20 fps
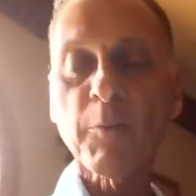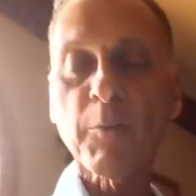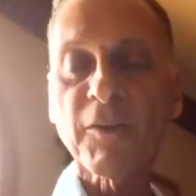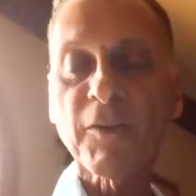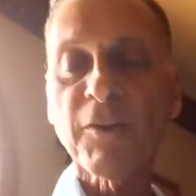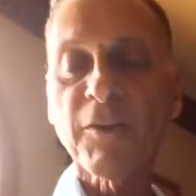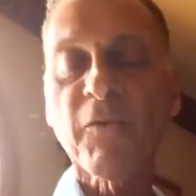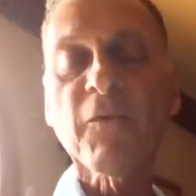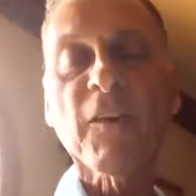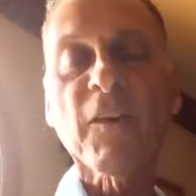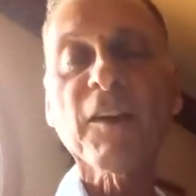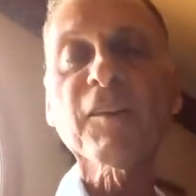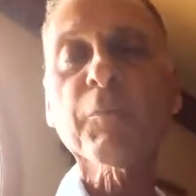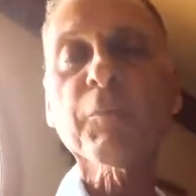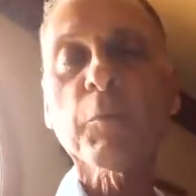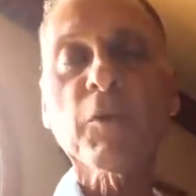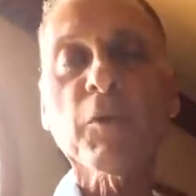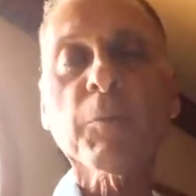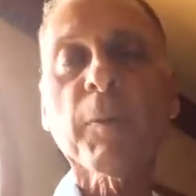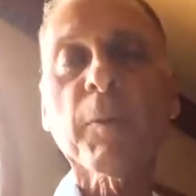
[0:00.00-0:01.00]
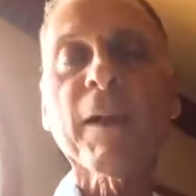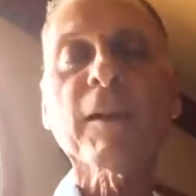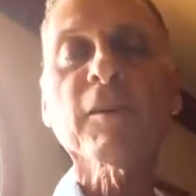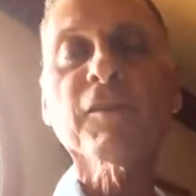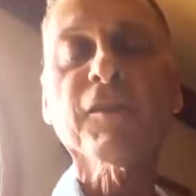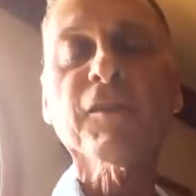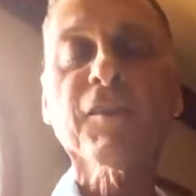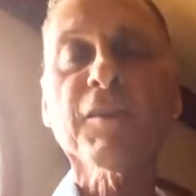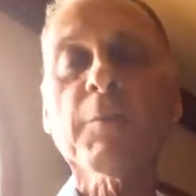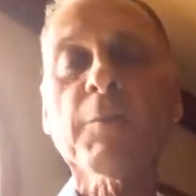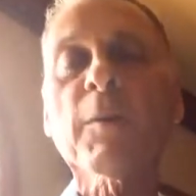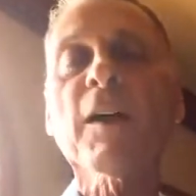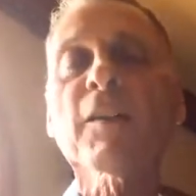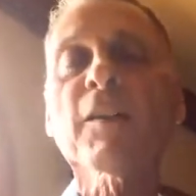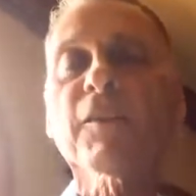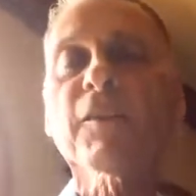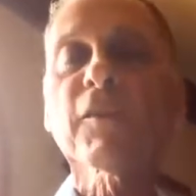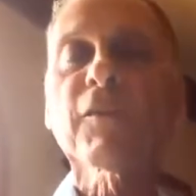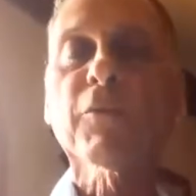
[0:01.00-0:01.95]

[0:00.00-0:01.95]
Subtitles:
but the Facebook page is the best.